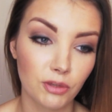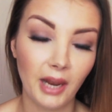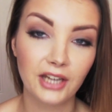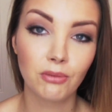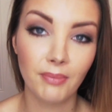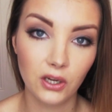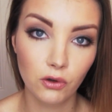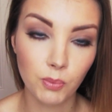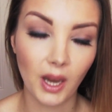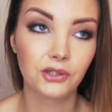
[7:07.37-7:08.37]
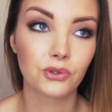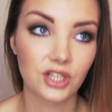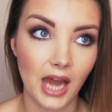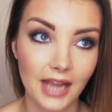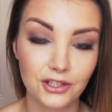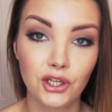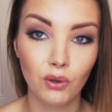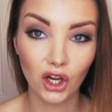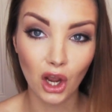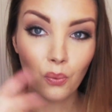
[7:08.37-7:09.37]
So plan your meals, plan your snacks,
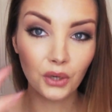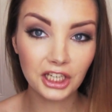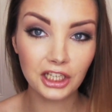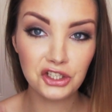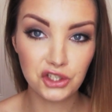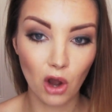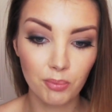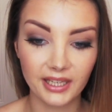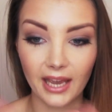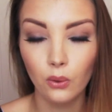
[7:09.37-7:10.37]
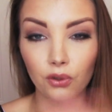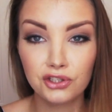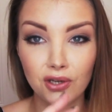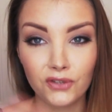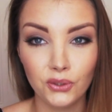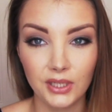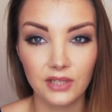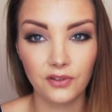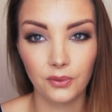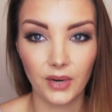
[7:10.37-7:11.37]
do like a weekly shop and get all the stuff you
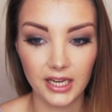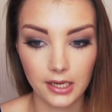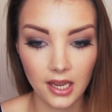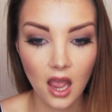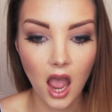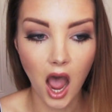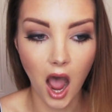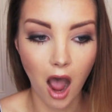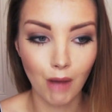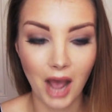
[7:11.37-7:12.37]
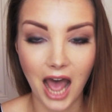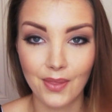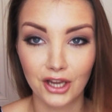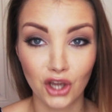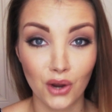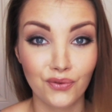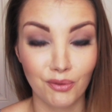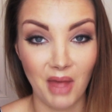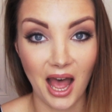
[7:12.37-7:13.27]
need for the week, and then go from